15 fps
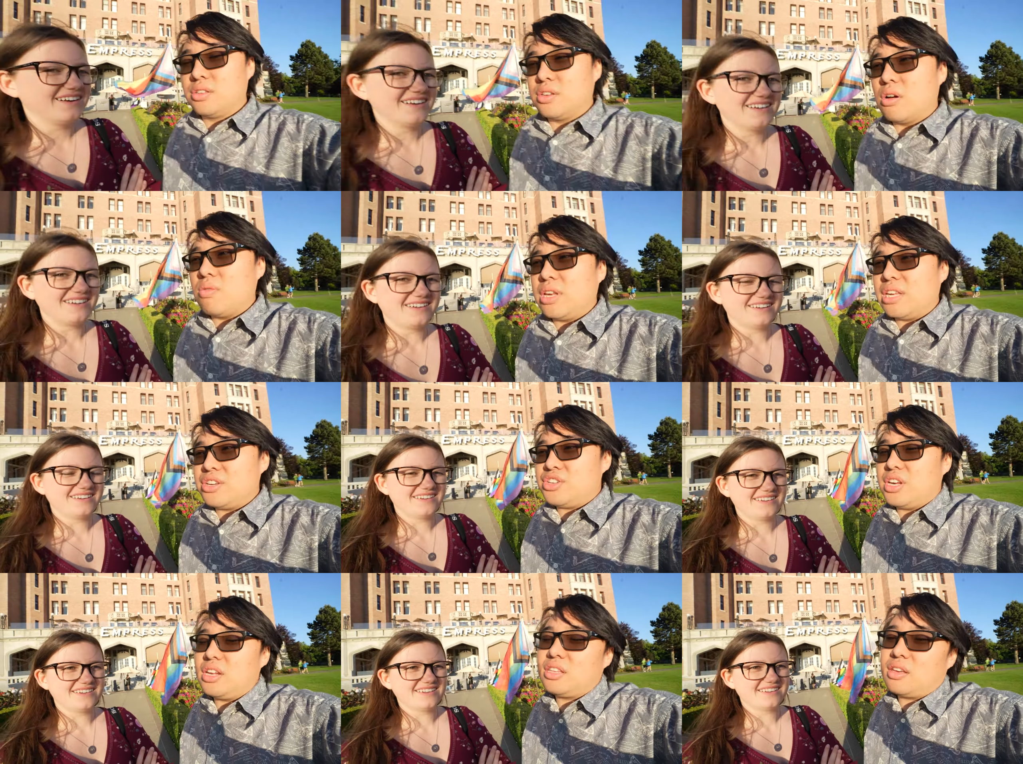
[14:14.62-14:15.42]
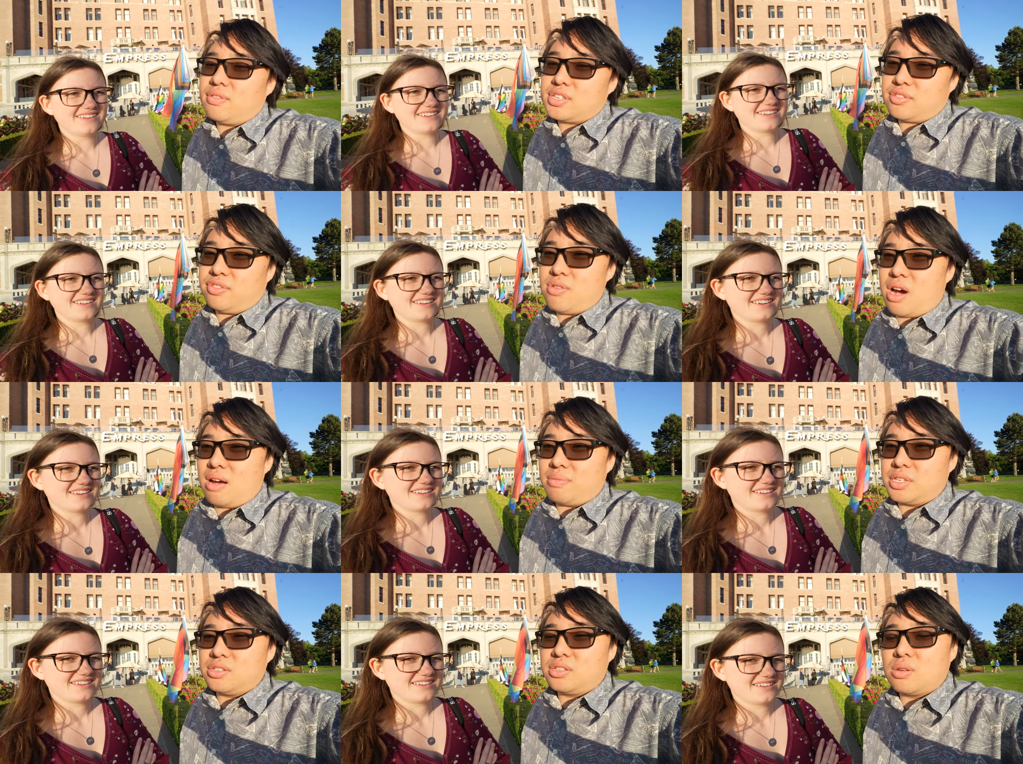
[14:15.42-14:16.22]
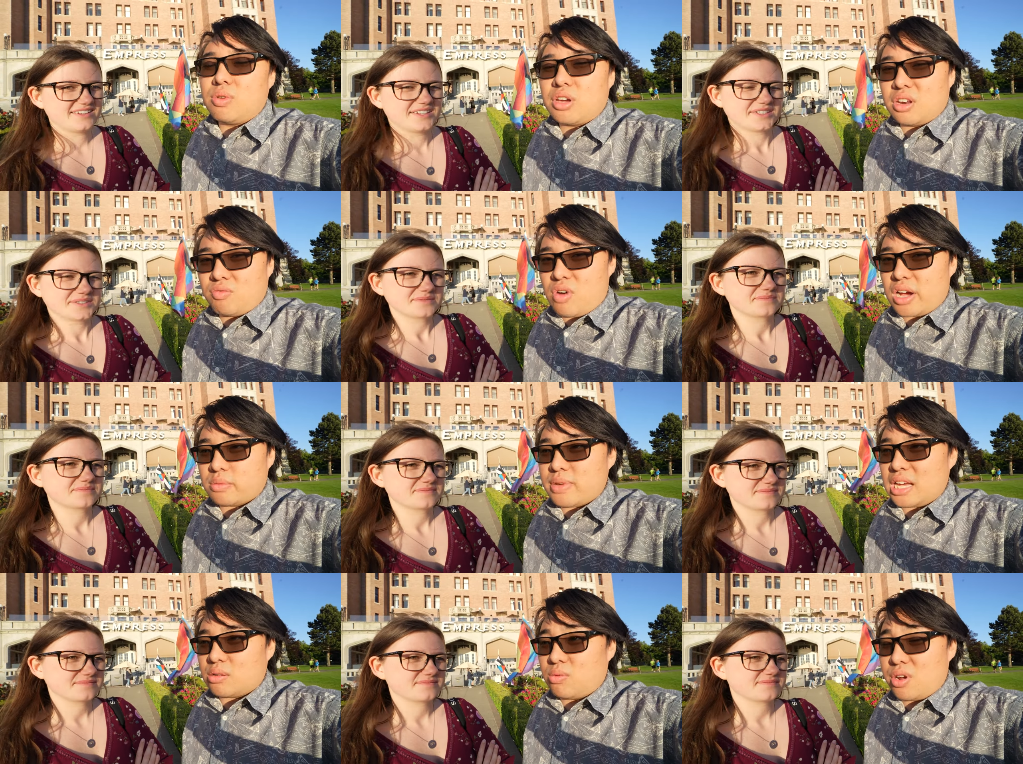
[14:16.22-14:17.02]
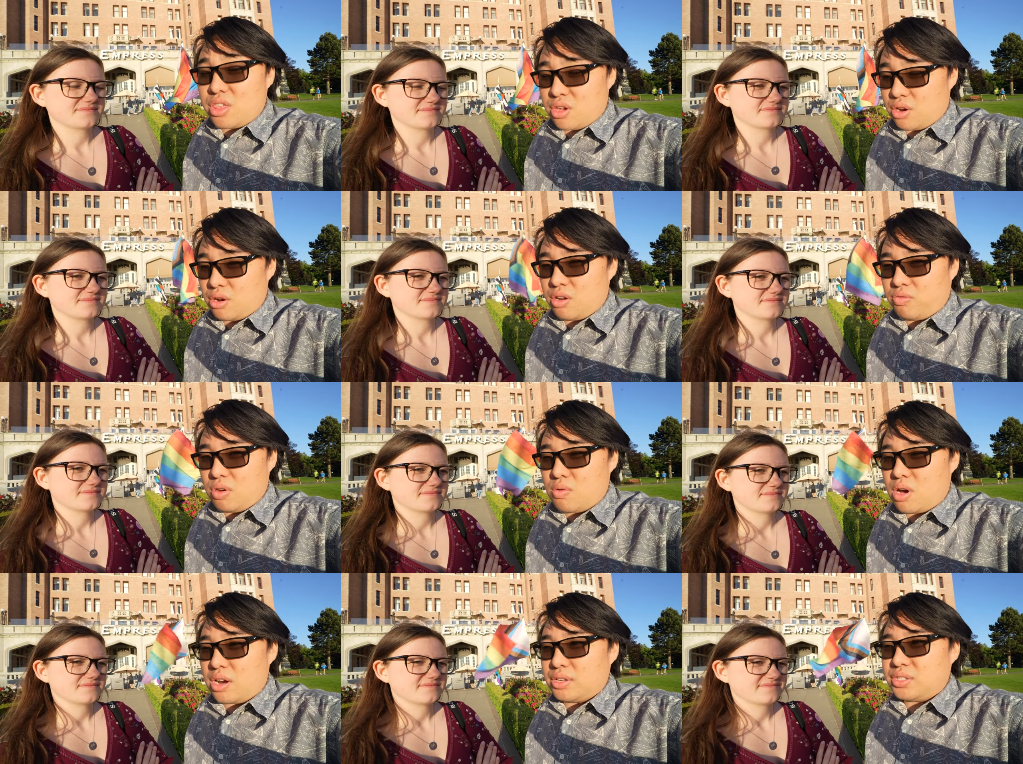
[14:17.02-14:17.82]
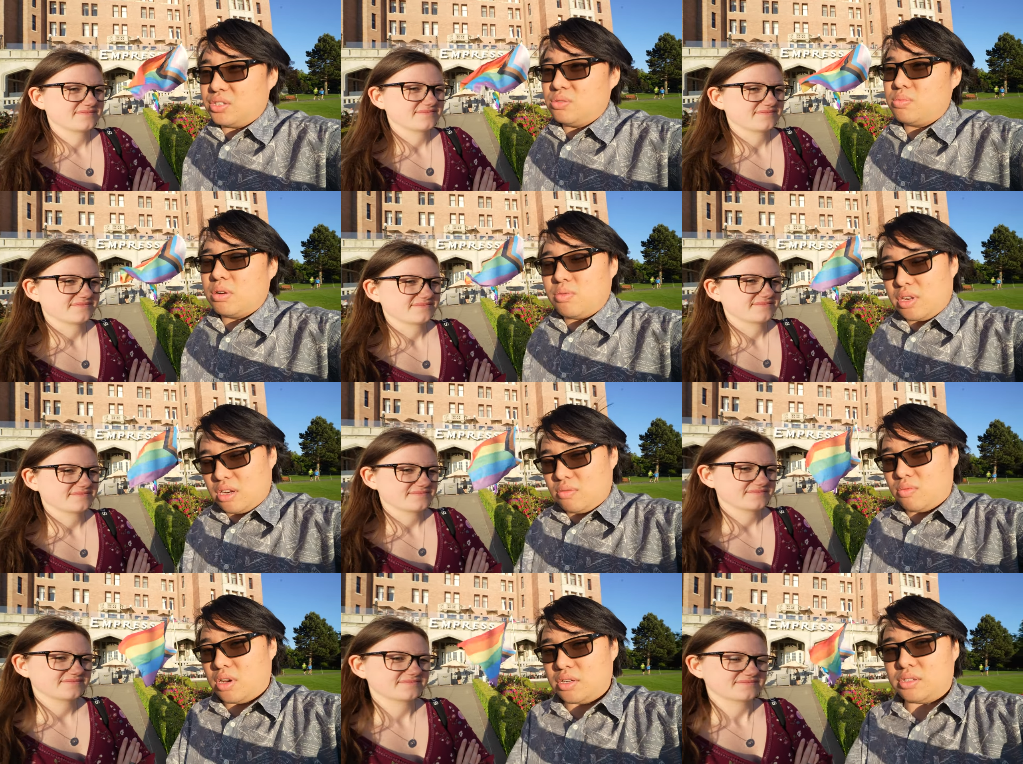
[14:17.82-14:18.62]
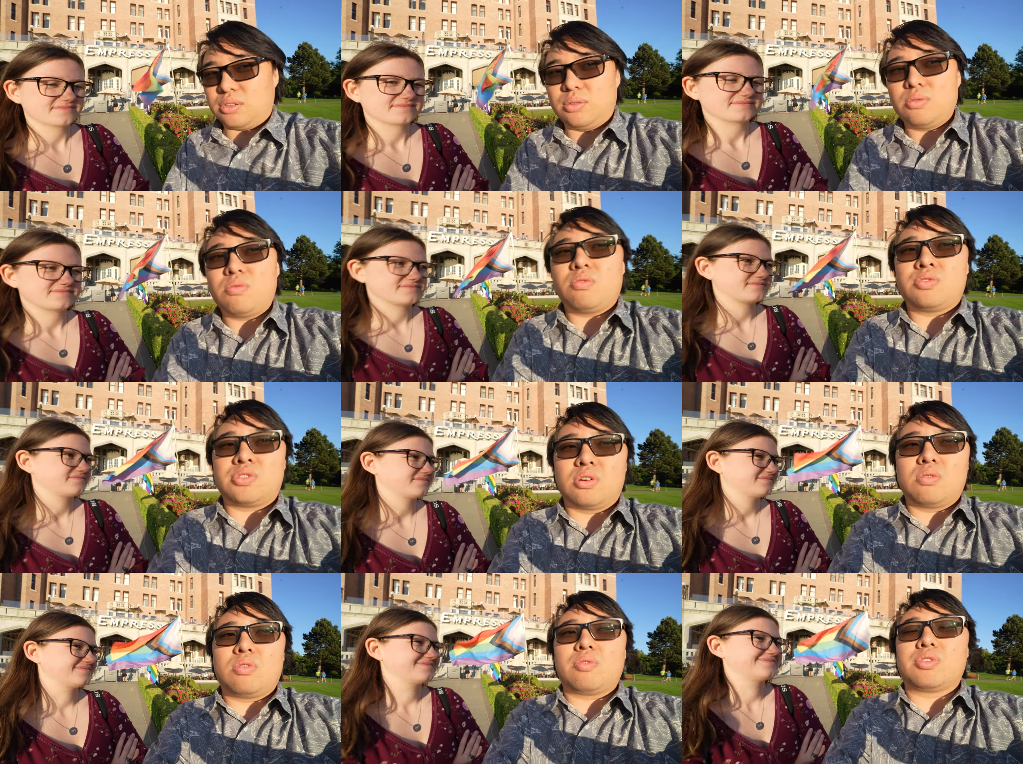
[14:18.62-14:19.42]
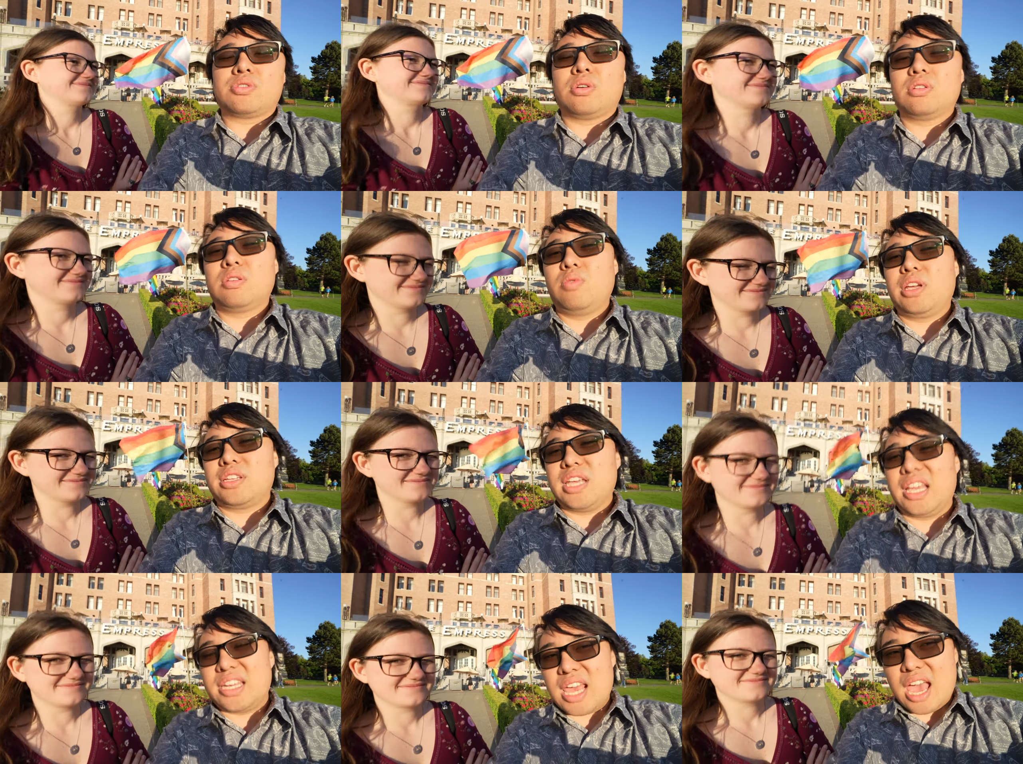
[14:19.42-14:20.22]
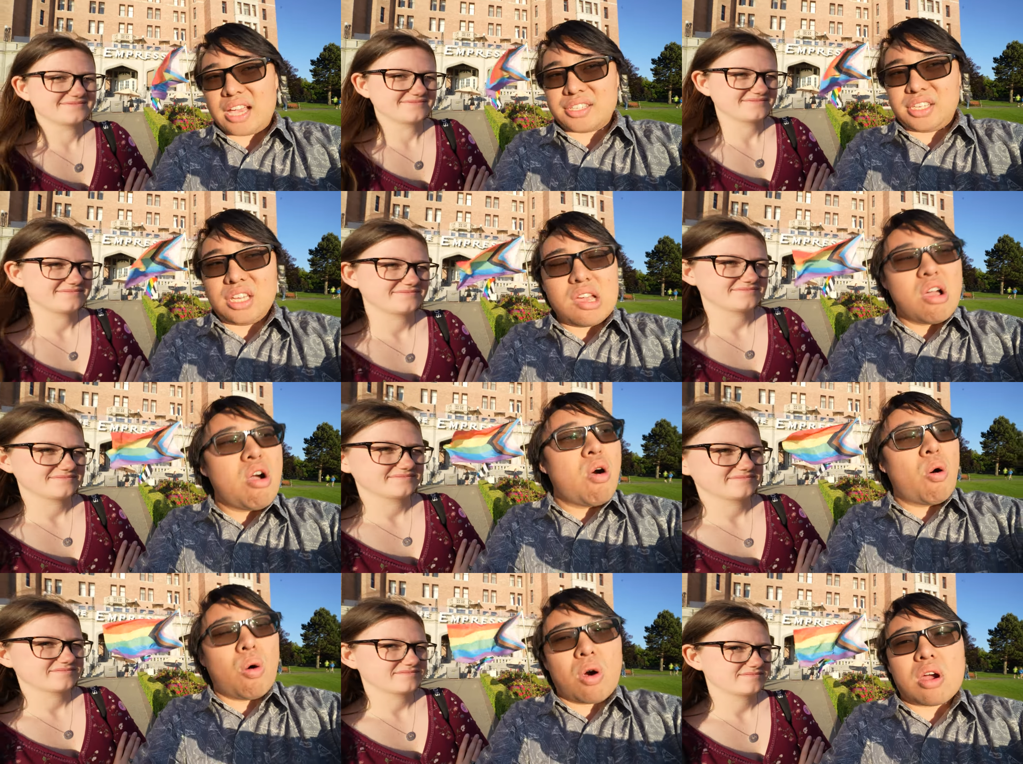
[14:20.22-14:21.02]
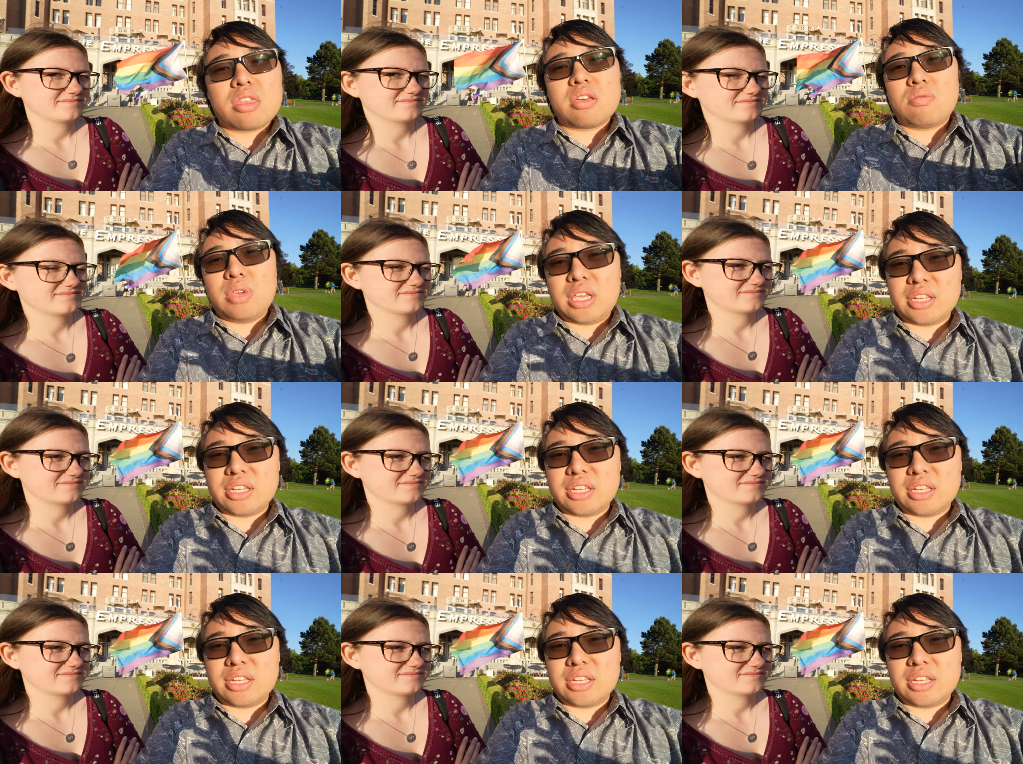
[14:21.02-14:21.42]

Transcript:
Speaker 1: So we did, she did give us a few options. So we could have walked back with her if we wanted to, but we didn't want to. So we were told that we could take a taxi or that we